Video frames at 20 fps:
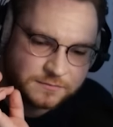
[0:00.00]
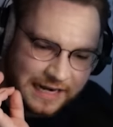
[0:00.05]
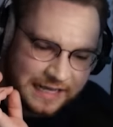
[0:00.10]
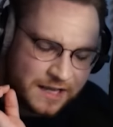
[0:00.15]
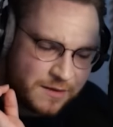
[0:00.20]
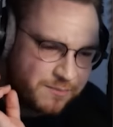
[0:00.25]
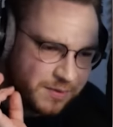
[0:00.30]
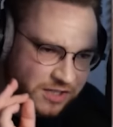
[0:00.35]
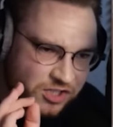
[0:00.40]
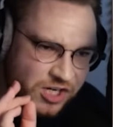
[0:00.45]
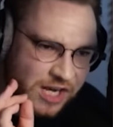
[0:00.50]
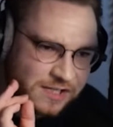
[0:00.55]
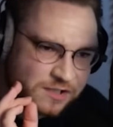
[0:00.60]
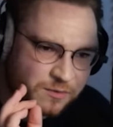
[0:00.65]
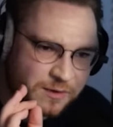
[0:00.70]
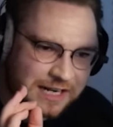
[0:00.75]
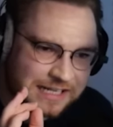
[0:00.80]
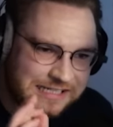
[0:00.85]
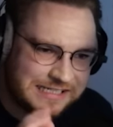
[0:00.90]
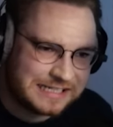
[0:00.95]
like a bitch
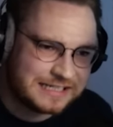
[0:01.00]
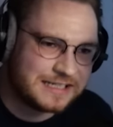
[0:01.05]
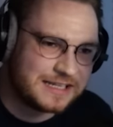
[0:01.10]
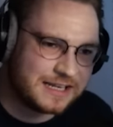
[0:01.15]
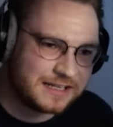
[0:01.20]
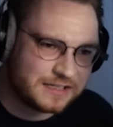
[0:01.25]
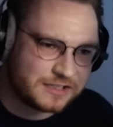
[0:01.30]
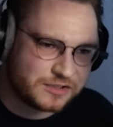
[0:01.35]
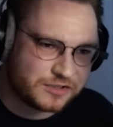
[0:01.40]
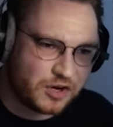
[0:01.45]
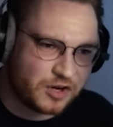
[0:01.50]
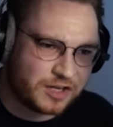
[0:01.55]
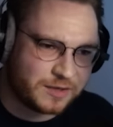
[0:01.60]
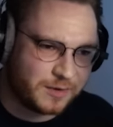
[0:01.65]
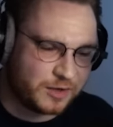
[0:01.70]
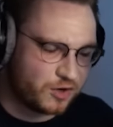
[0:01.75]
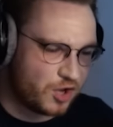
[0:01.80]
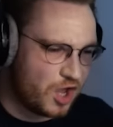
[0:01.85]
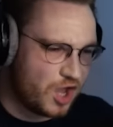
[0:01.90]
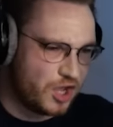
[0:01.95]
ass when I sit here just talking
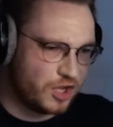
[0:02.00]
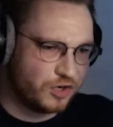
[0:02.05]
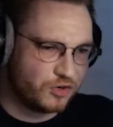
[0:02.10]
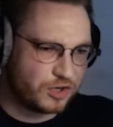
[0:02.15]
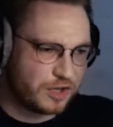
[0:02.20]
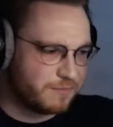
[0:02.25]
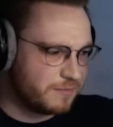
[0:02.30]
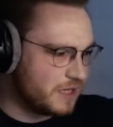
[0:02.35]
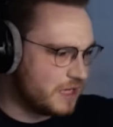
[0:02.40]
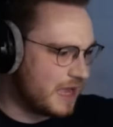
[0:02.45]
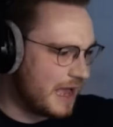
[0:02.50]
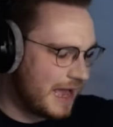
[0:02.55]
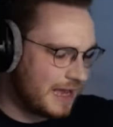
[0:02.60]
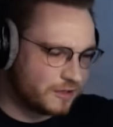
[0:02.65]
about, hey, look at me.